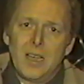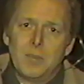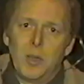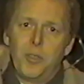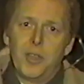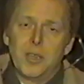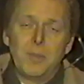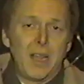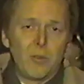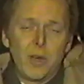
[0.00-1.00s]
Both uh,
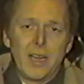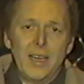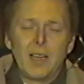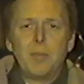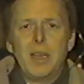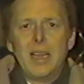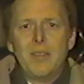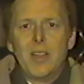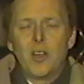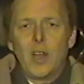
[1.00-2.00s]
Henry and Nick
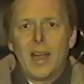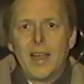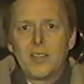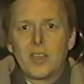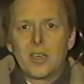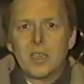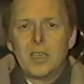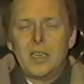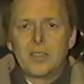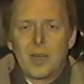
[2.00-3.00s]
believe the only answer to
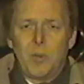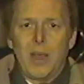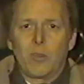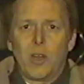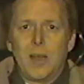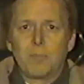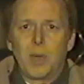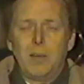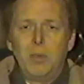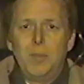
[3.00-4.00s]
the subway crime
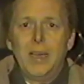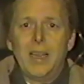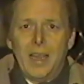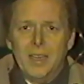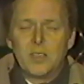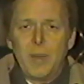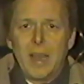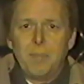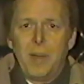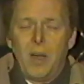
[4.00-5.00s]
problem is
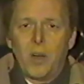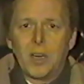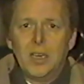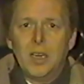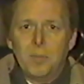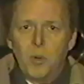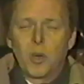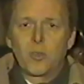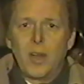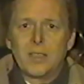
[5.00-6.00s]
manpower.
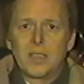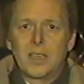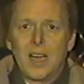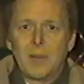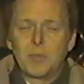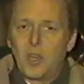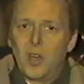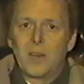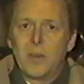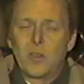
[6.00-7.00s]
More transit cops
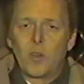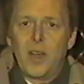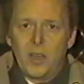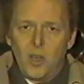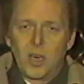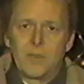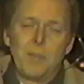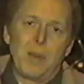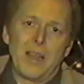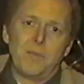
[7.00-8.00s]
on every train, on
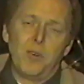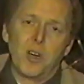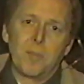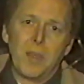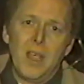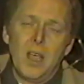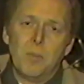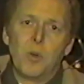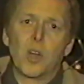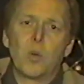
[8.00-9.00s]
every platform.
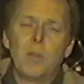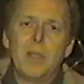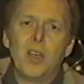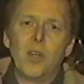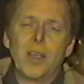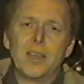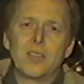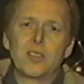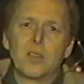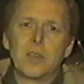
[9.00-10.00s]
More will be going
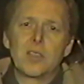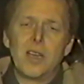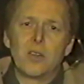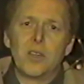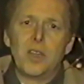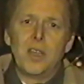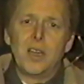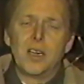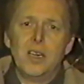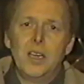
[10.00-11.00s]
into service later in the
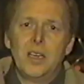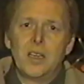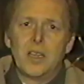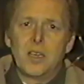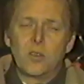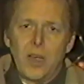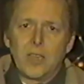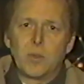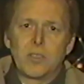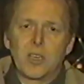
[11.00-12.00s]
year. Uh,
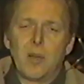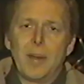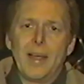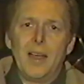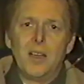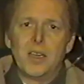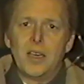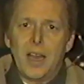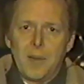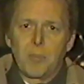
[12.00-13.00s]
graduates are coming out
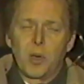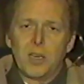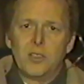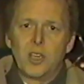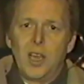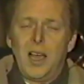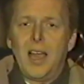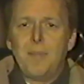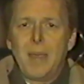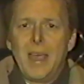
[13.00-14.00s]
in April and July.